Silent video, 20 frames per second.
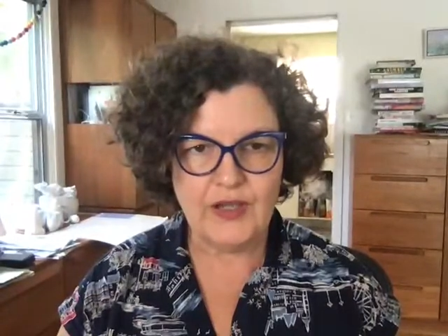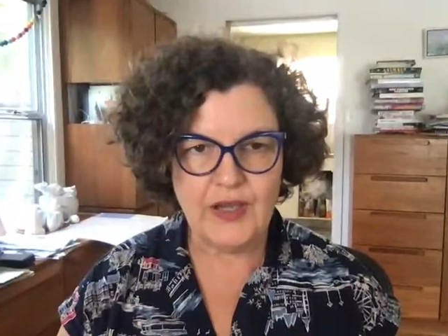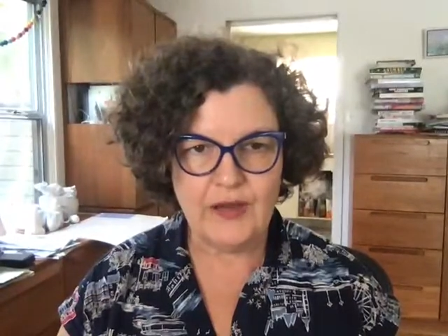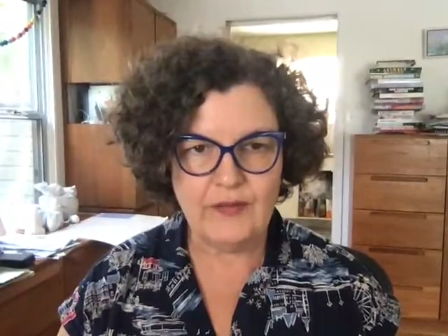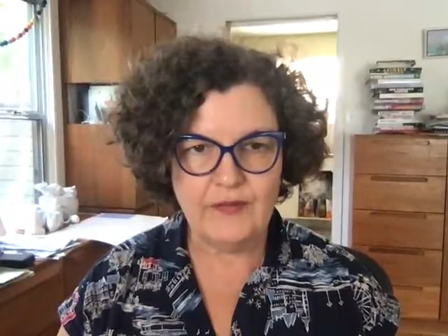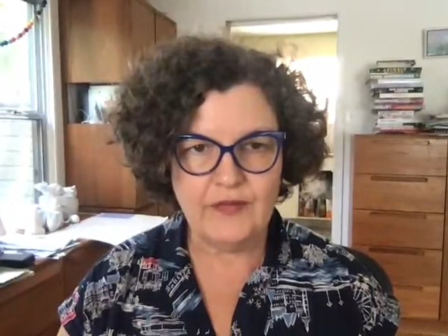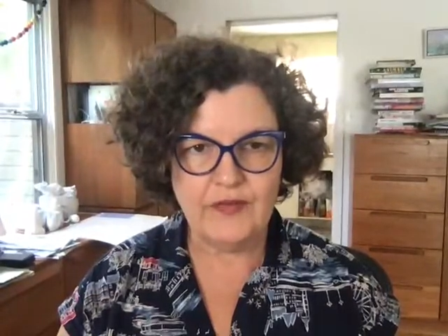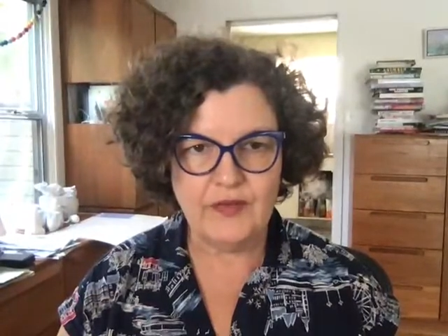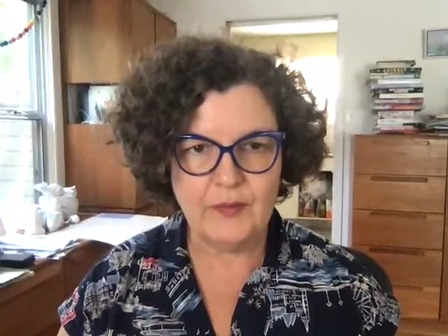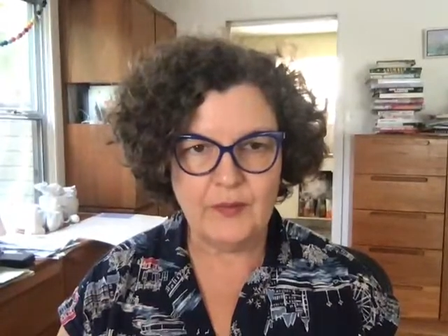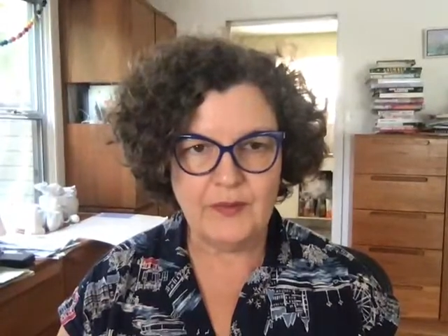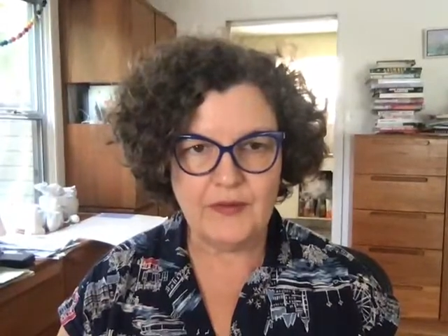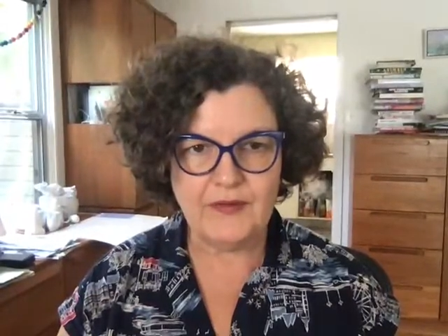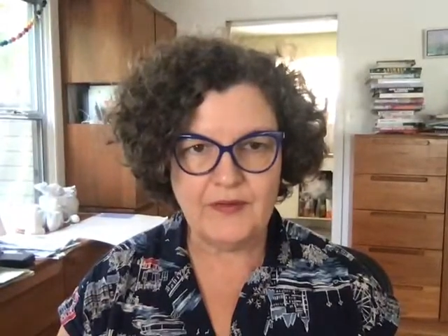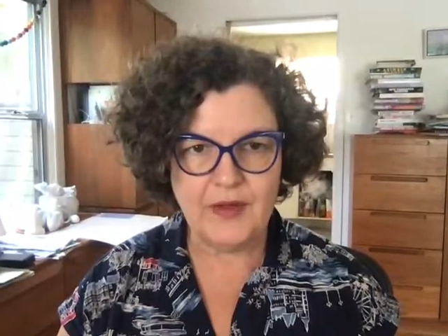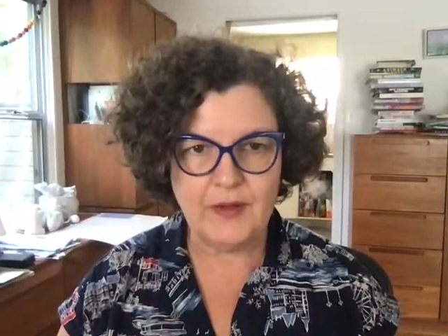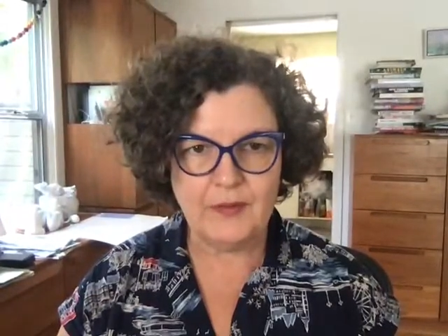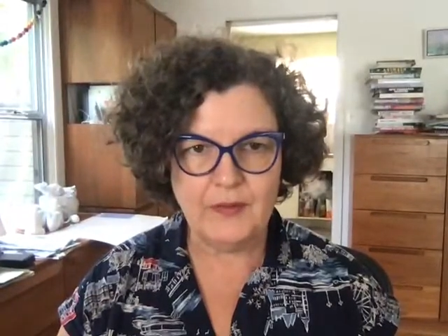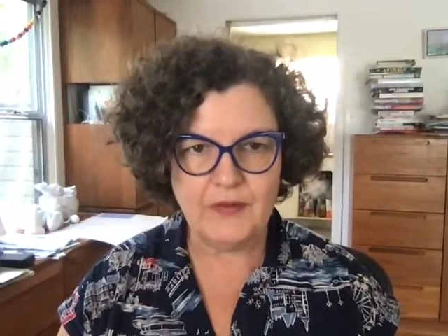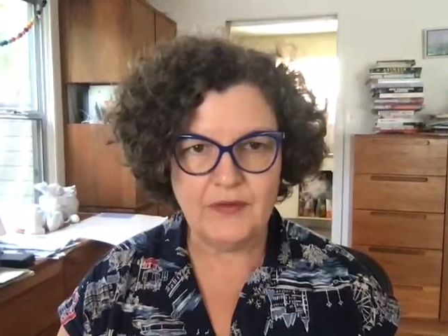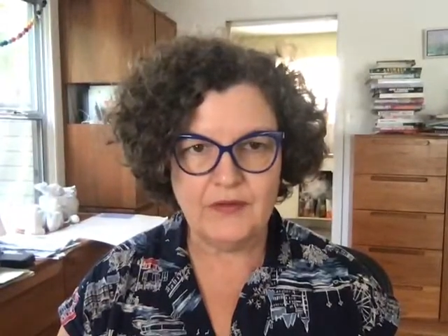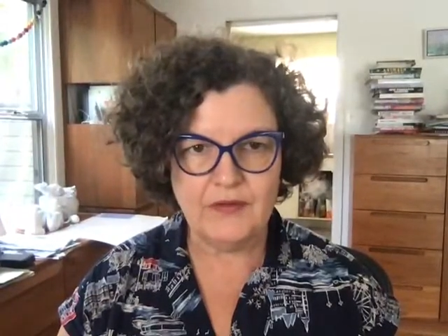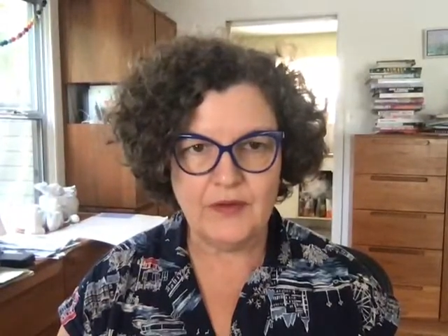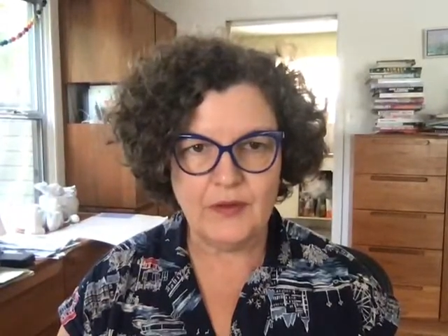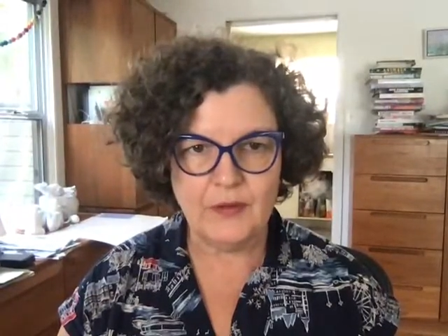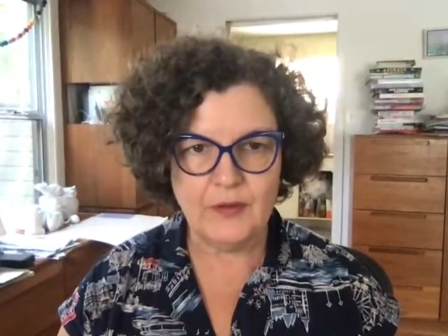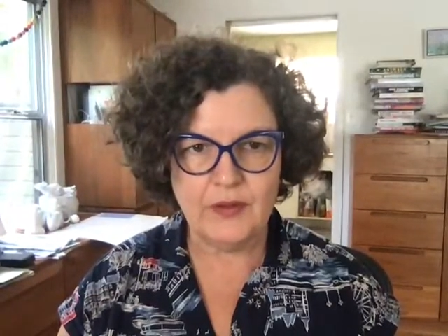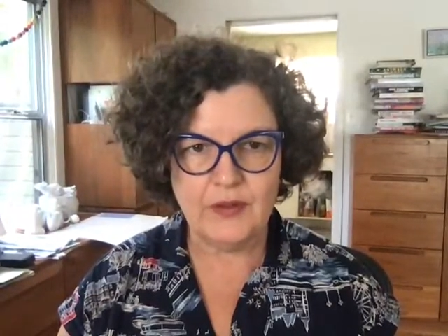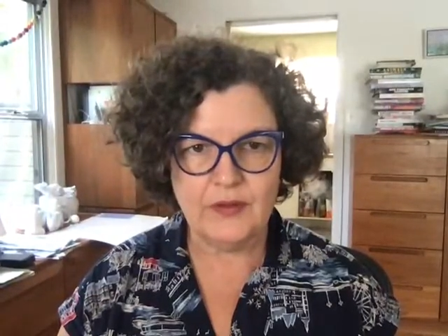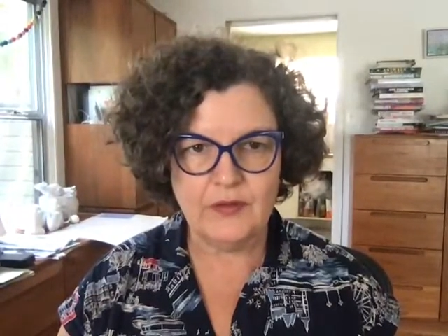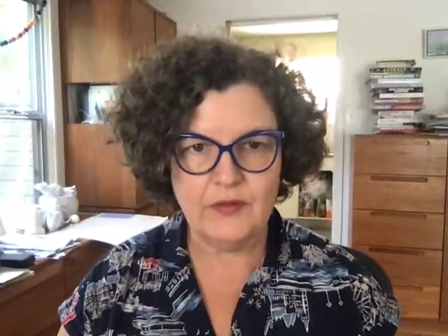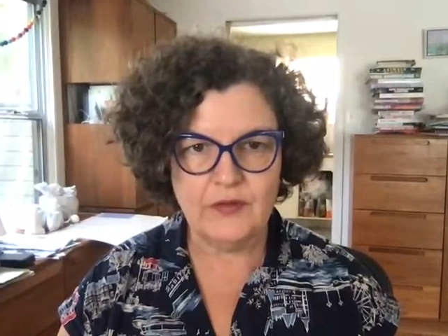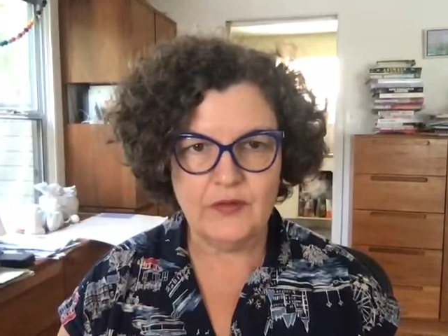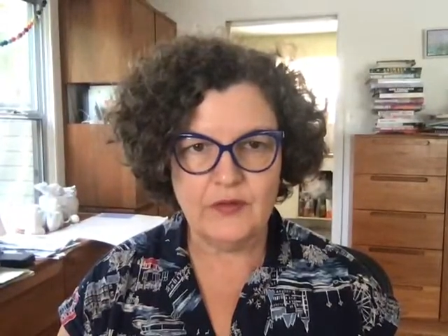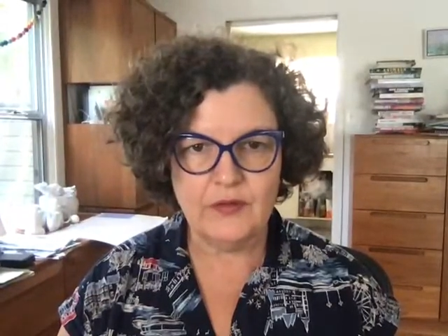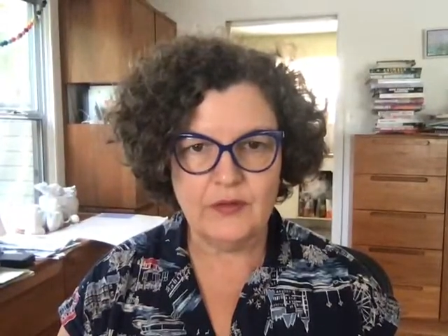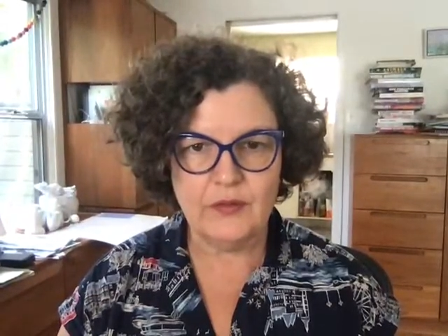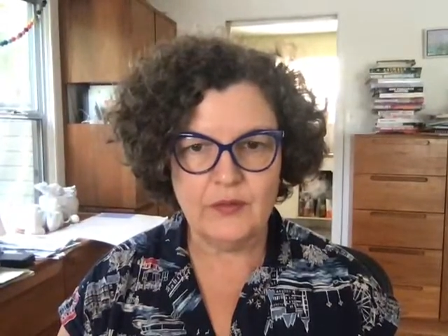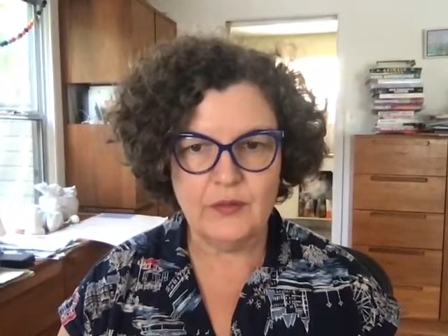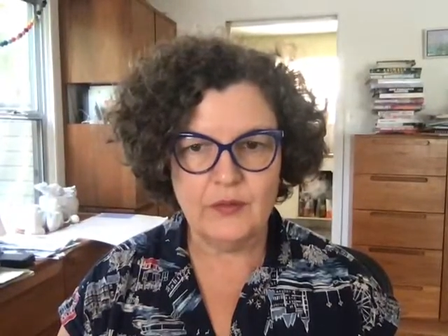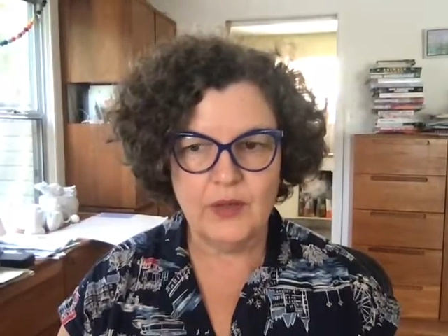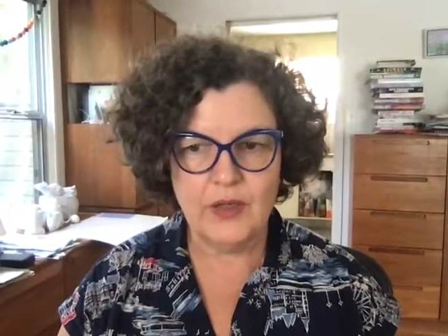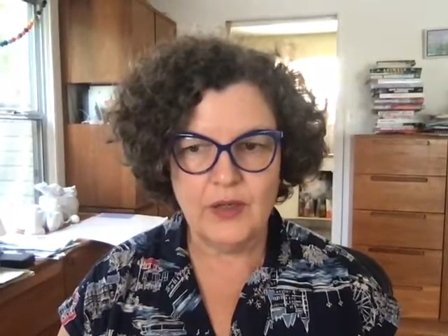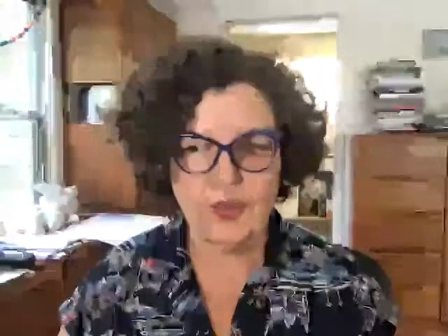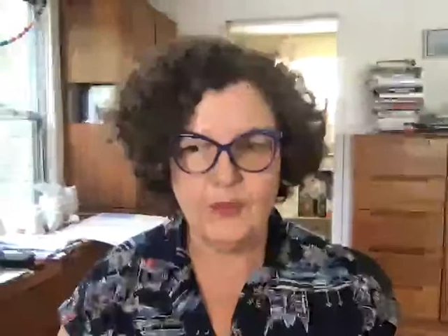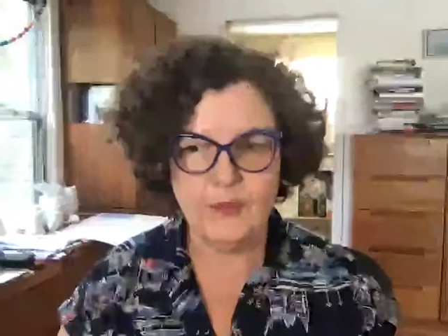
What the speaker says: have some assignments going, to